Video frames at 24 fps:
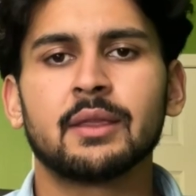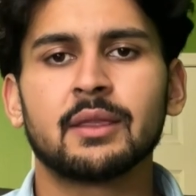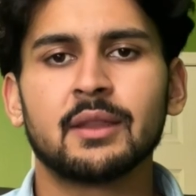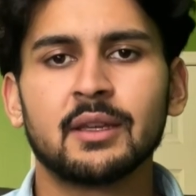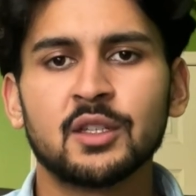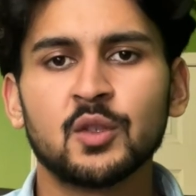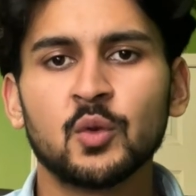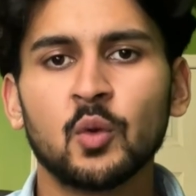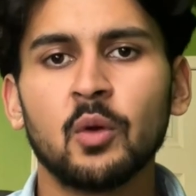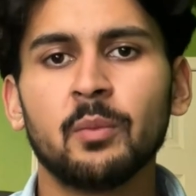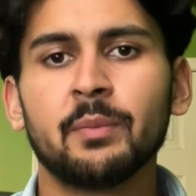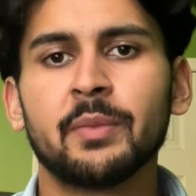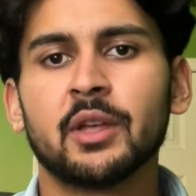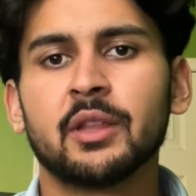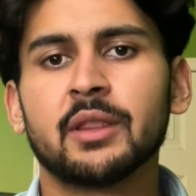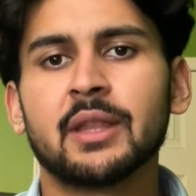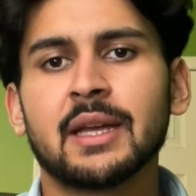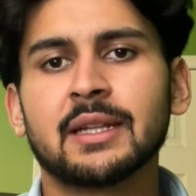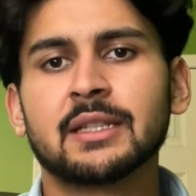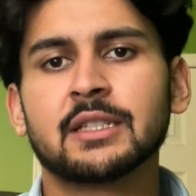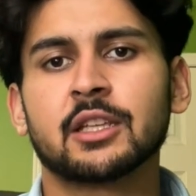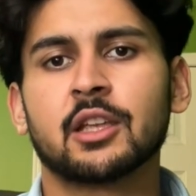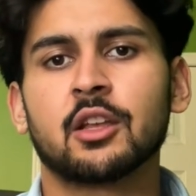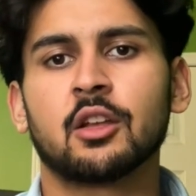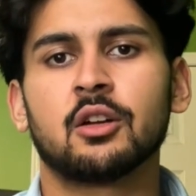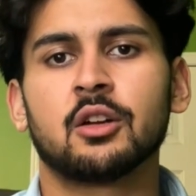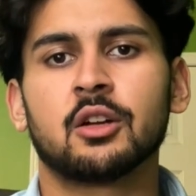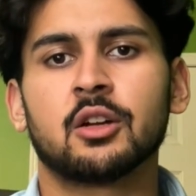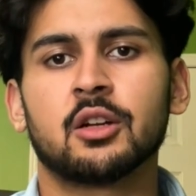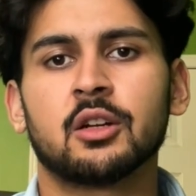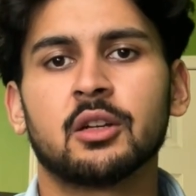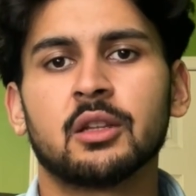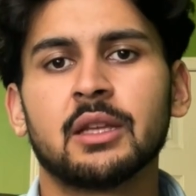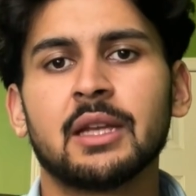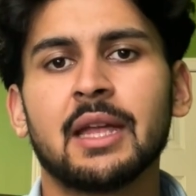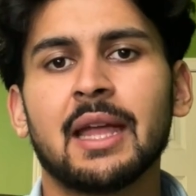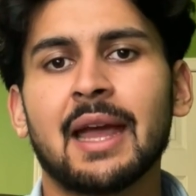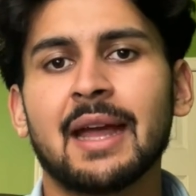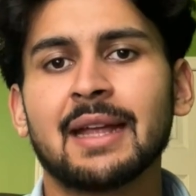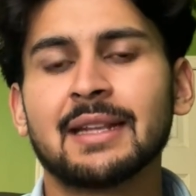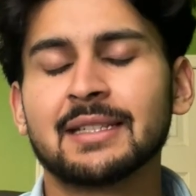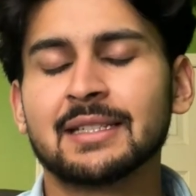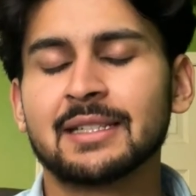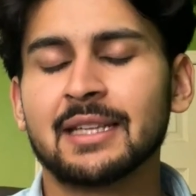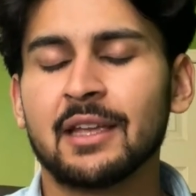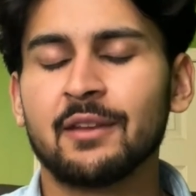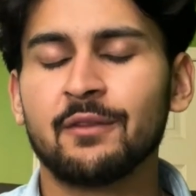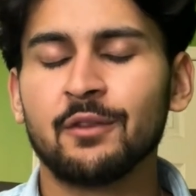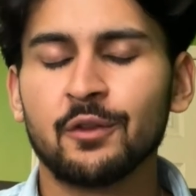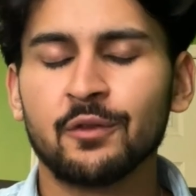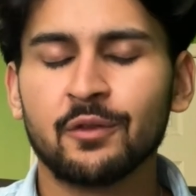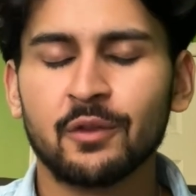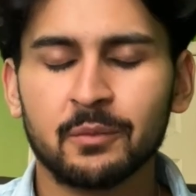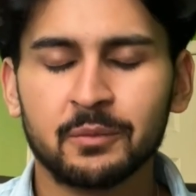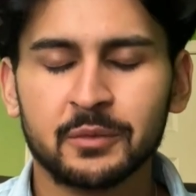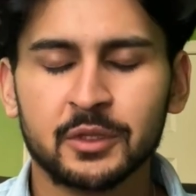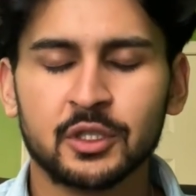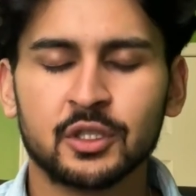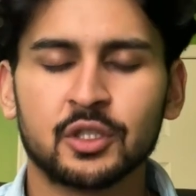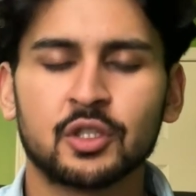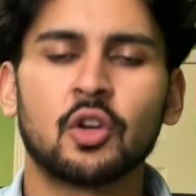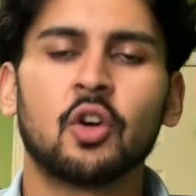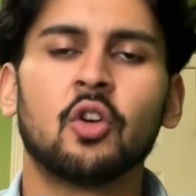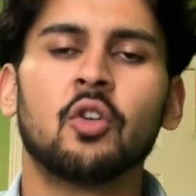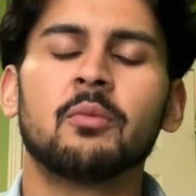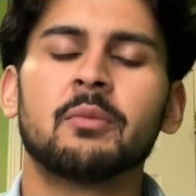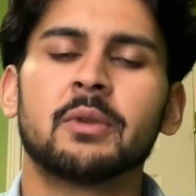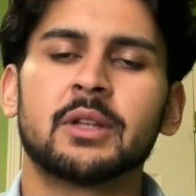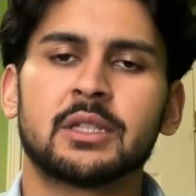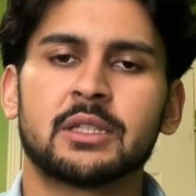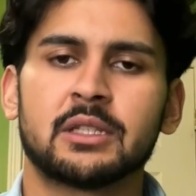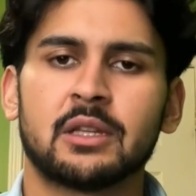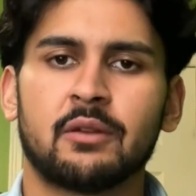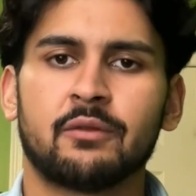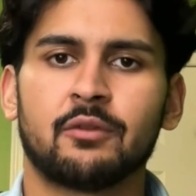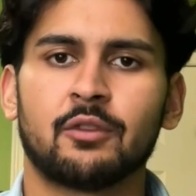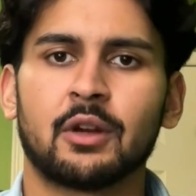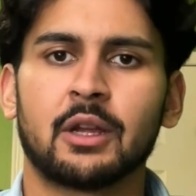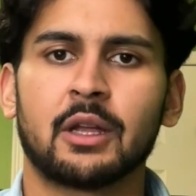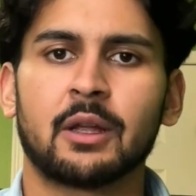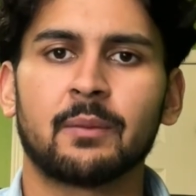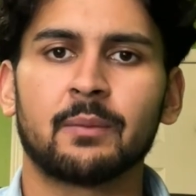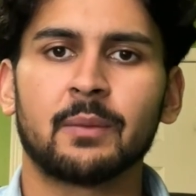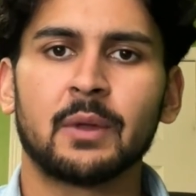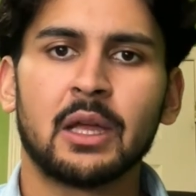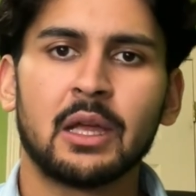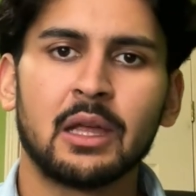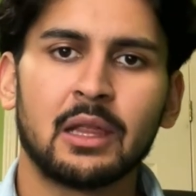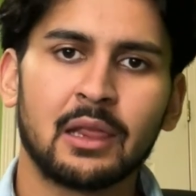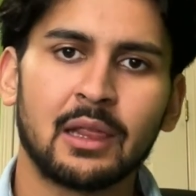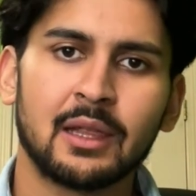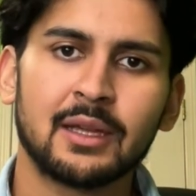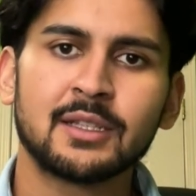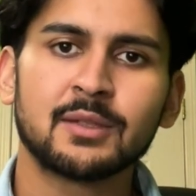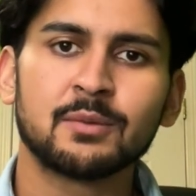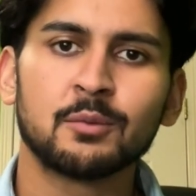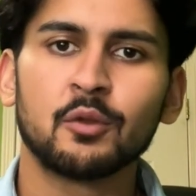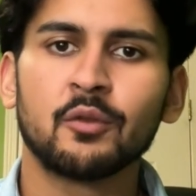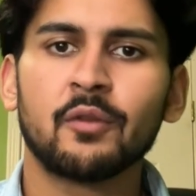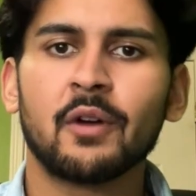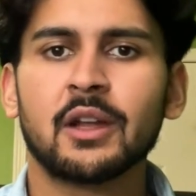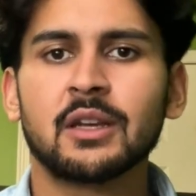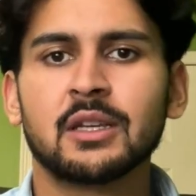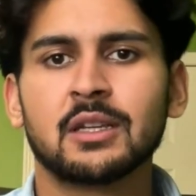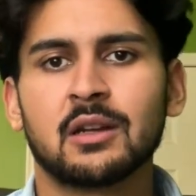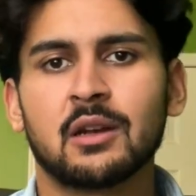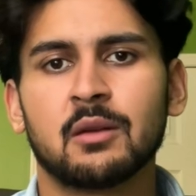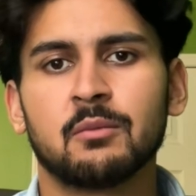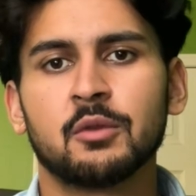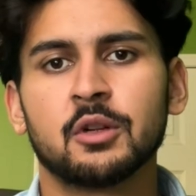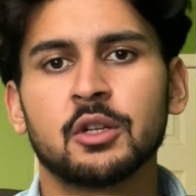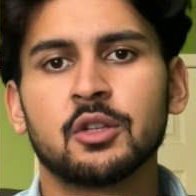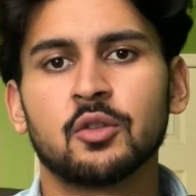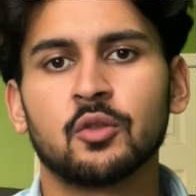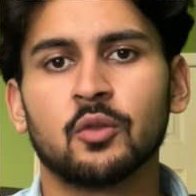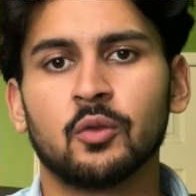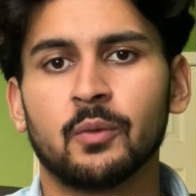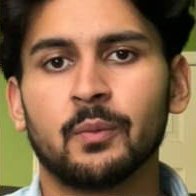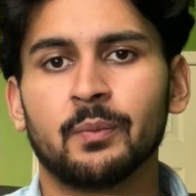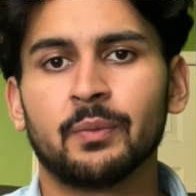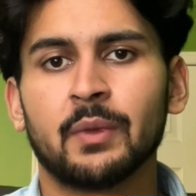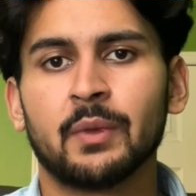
This will build that skill early and save you from so much suffering. Let's move on to number two.